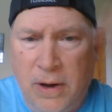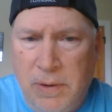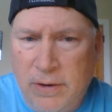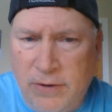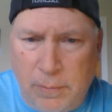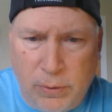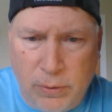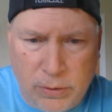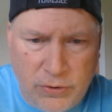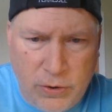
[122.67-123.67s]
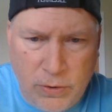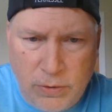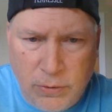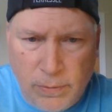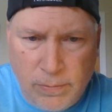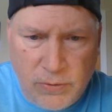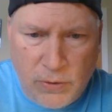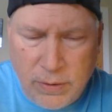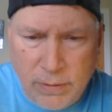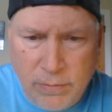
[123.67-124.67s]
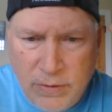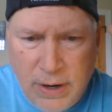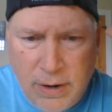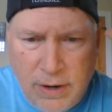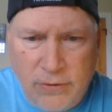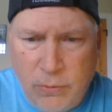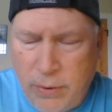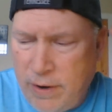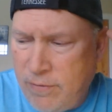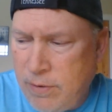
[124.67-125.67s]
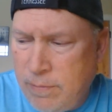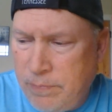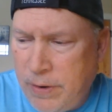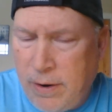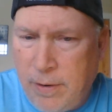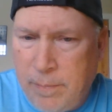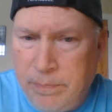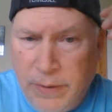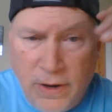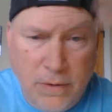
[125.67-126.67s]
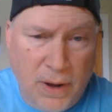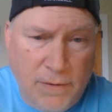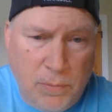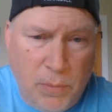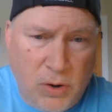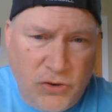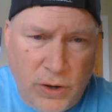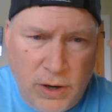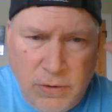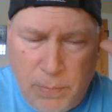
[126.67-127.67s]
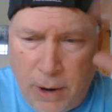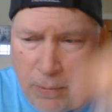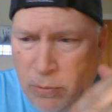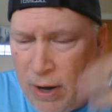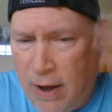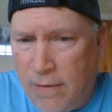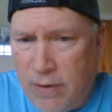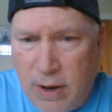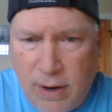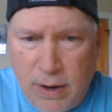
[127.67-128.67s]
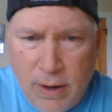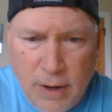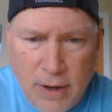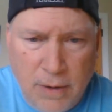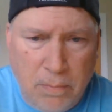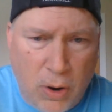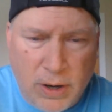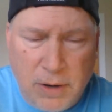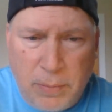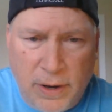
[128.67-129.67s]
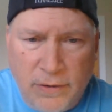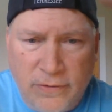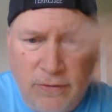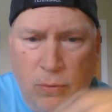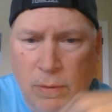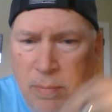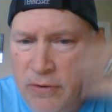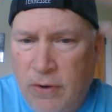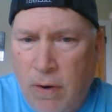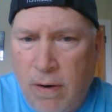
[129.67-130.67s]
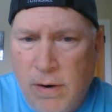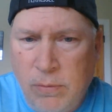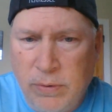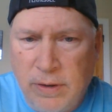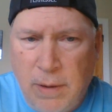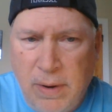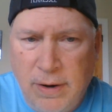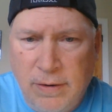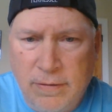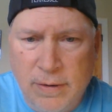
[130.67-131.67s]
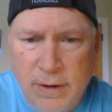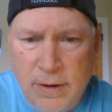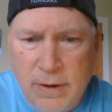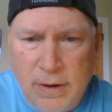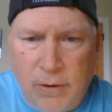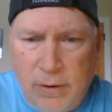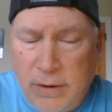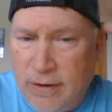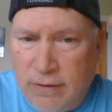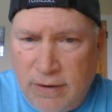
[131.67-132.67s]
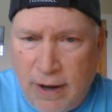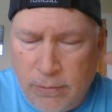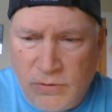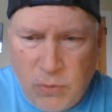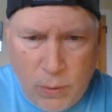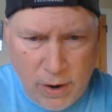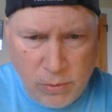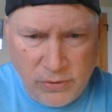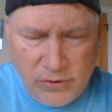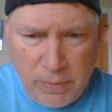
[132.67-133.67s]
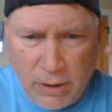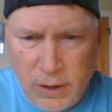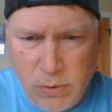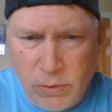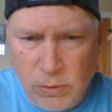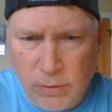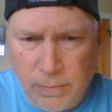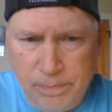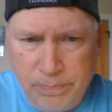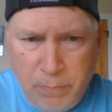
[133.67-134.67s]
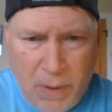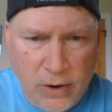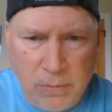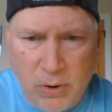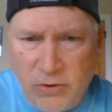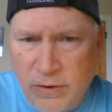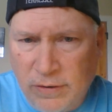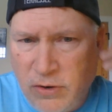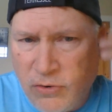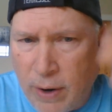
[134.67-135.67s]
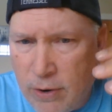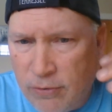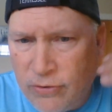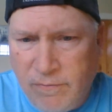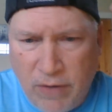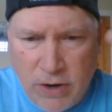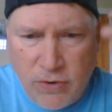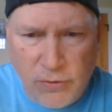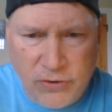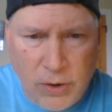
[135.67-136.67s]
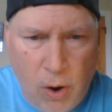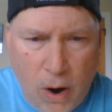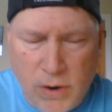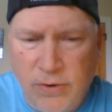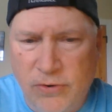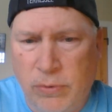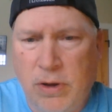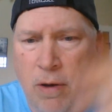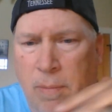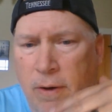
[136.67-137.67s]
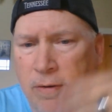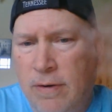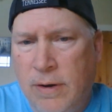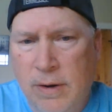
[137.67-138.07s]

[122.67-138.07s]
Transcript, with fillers: might be a temple or two to certain deities or whatever, and you might have a merchant, and you probably would have a marketplace or a bazaar that might, or at least a town square where some of the local minor merchants and traders and vendors and hawkers would come out